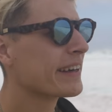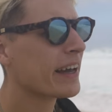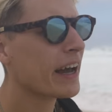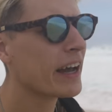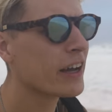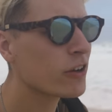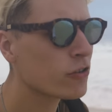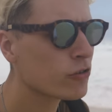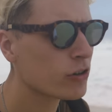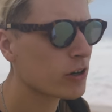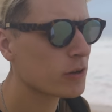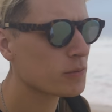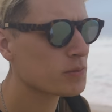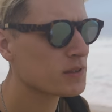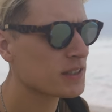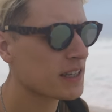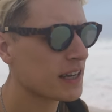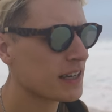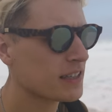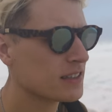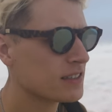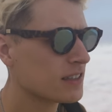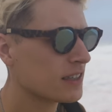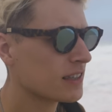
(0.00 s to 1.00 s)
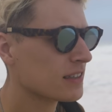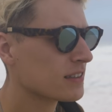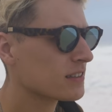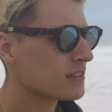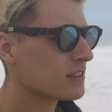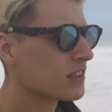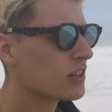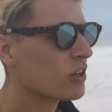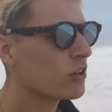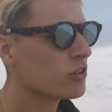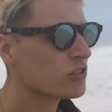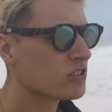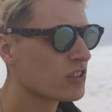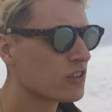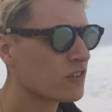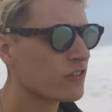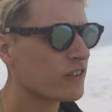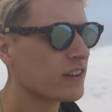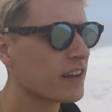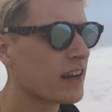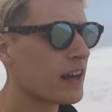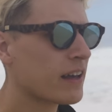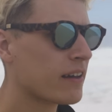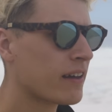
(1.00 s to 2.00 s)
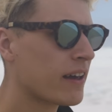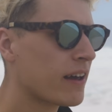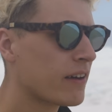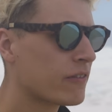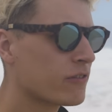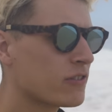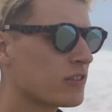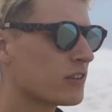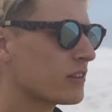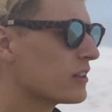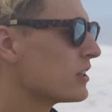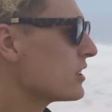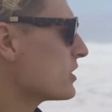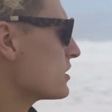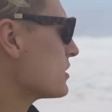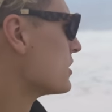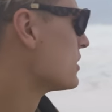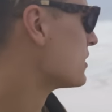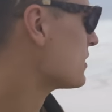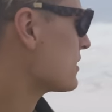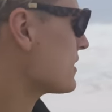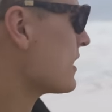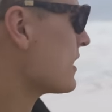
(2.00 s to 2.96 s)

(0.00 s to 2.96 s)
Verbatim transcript: Like I grew up skating. That's the closest thing I have to this, and